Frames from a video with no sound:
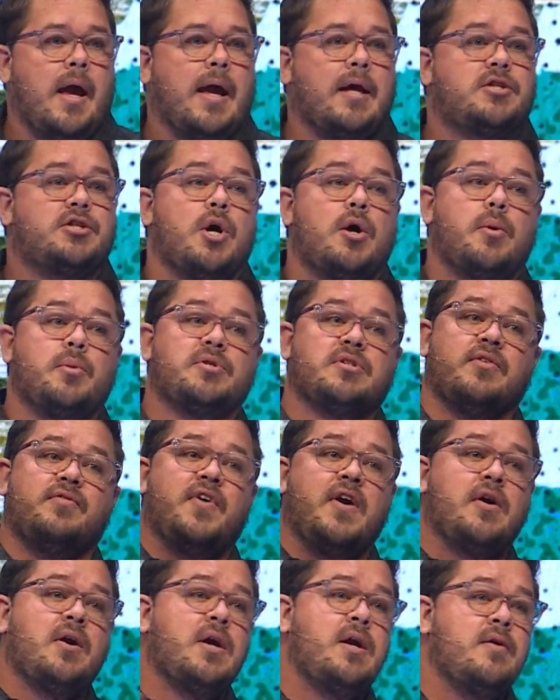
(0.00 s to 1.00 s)
And so it was a
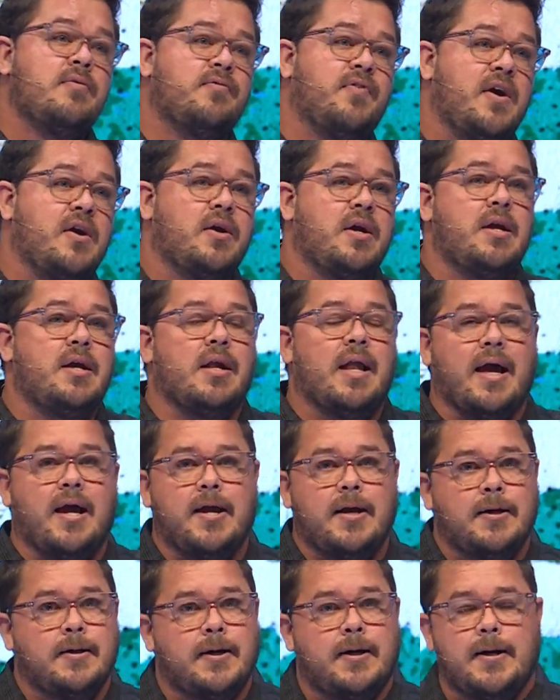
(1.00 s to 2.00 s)
very, very
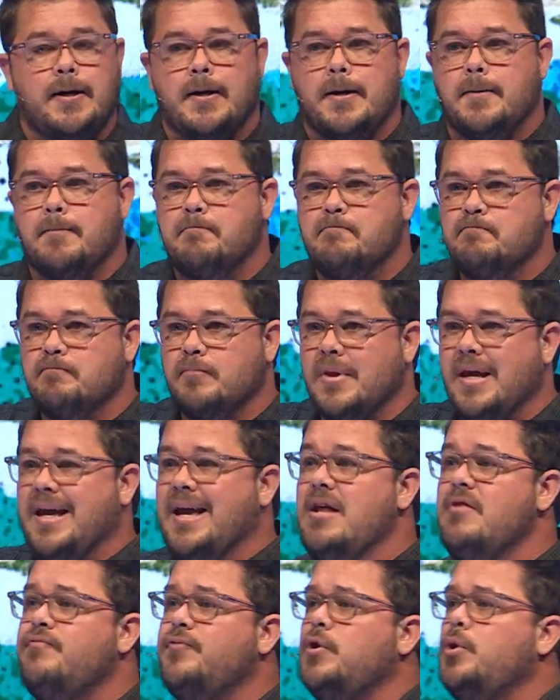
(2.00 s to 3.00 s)
like um,
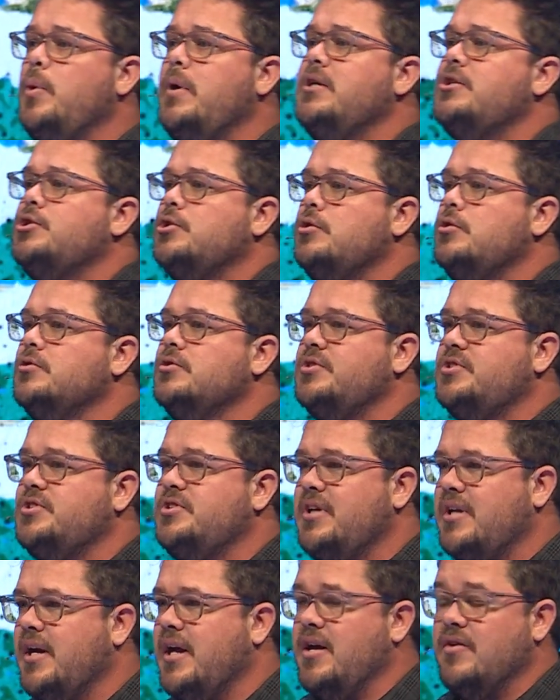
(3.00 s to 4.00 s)
influential
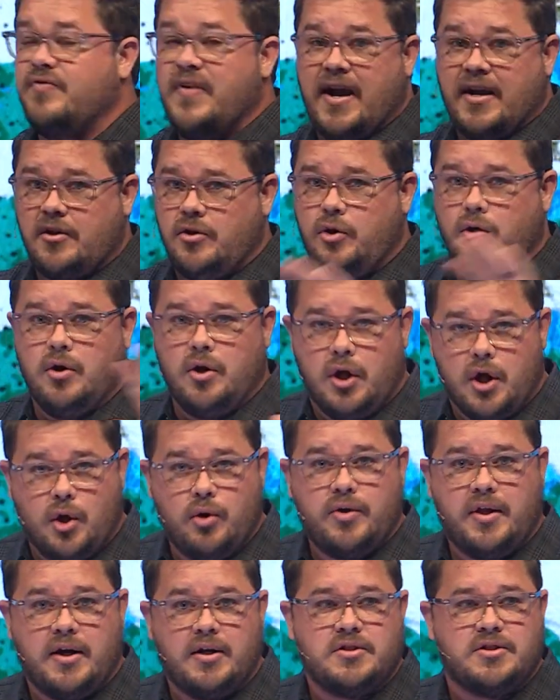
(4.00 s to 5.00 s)
city. In fact, you can
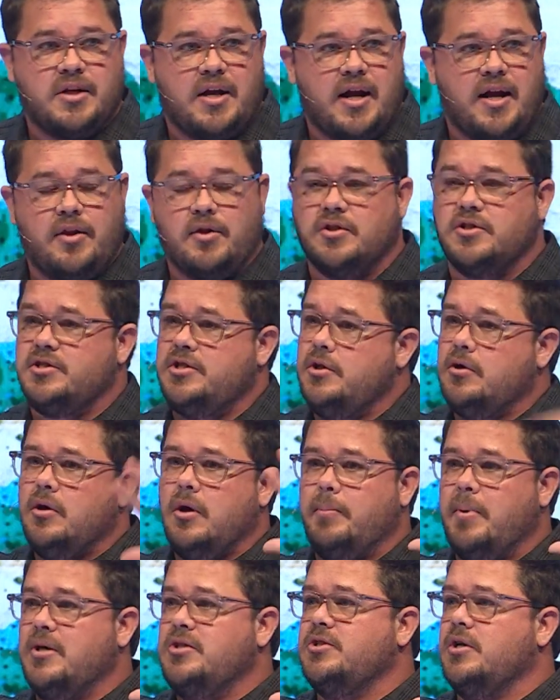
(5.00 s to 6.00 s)
go there today. There's still
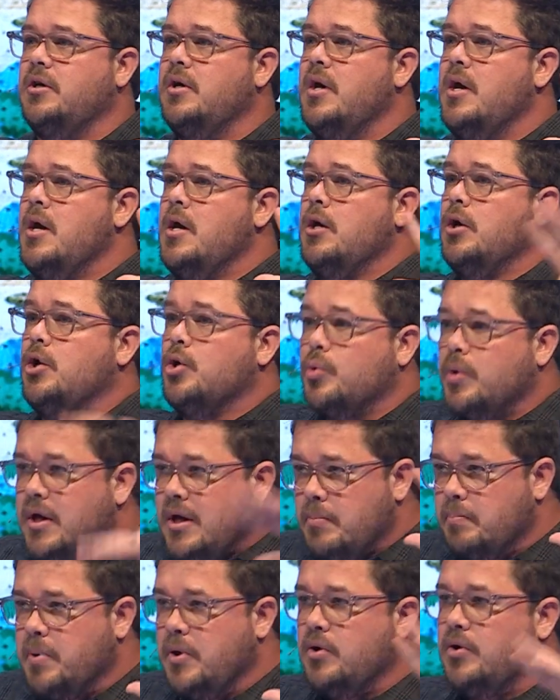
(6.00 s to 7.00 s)
a bunch of
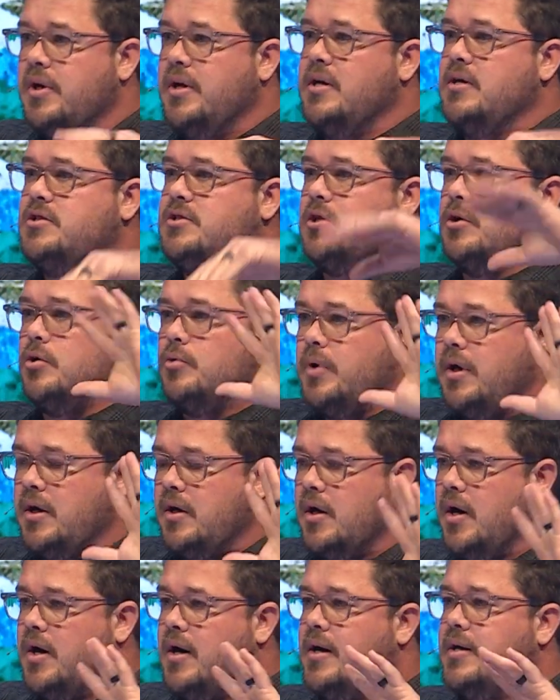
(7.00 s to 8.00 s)
Greek buildings to
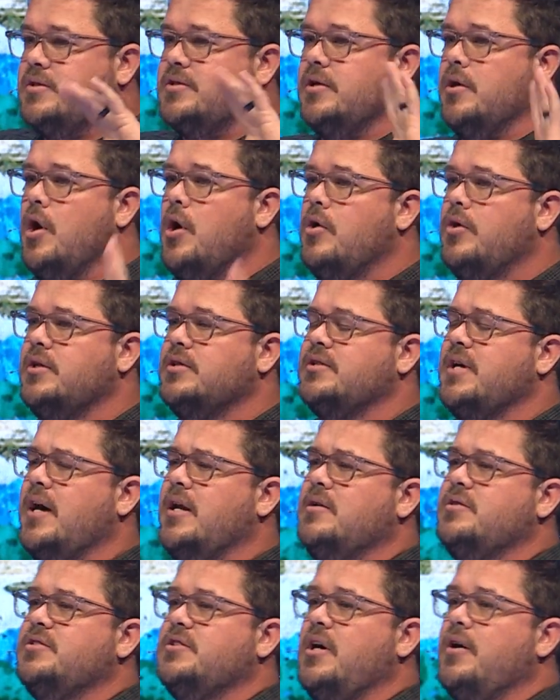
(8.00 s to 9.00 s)
Greek gods and all this
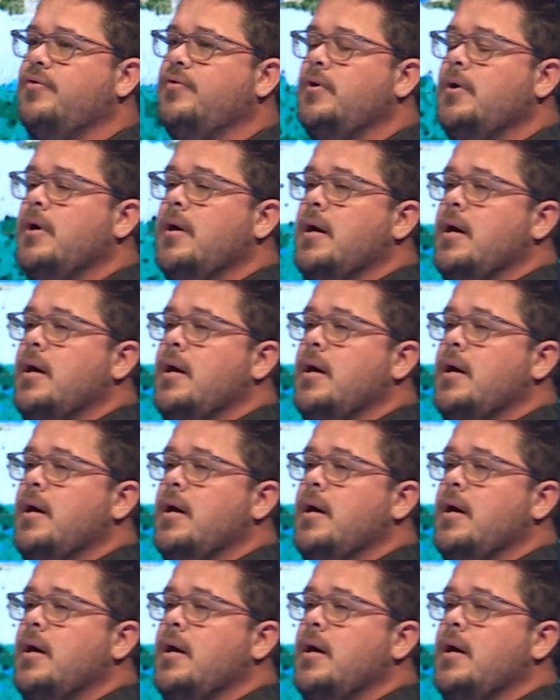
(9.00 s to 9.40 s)
kind of stuff.